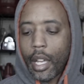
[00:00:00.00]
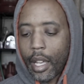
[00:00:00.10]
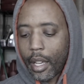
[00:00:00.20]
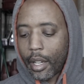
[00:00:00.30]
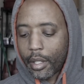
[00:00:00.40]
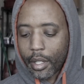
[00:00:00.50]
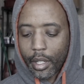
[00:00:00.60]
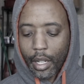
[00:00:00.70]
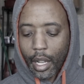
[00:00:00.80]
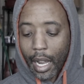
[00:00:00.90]
And
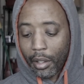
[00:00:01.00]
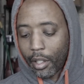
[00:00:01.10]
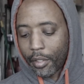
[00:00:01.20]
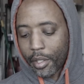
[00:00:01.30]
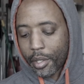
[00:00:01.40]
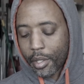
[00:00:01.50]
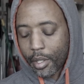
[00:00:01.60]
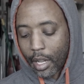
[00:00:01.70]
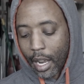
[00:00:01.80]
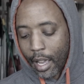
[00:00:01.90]
I love this.
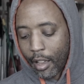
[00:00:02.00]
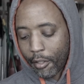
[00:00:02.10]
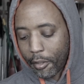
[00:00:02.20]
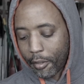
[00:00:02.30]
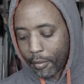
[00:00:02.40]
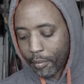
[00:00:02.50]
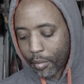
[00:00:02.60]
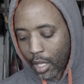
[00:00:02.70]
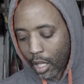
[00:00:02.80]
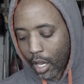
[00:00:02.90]
I have
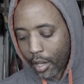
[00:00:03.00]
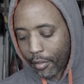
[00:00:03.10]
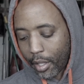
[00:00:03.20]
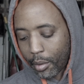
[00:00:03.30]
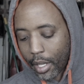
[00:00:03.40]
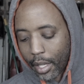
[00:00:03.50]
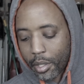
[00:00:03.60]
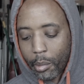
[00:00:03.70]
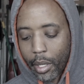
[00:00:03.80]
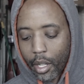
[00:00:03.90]
a lot of EOTechs,
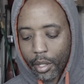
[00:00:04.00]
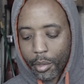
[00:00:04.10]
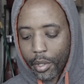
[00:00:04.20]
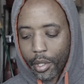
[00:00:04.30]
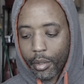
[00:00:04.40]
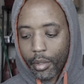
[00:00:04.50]
to be honest with you.